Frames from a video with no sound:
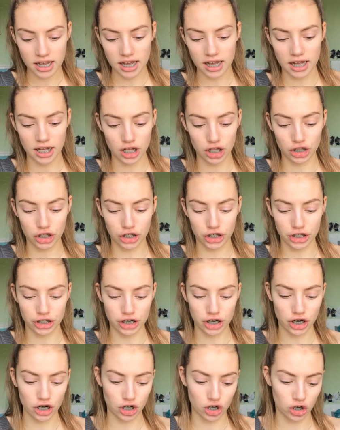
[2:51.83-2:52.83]

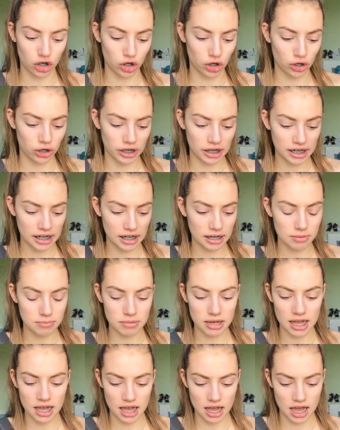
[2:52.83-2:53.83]
color Cream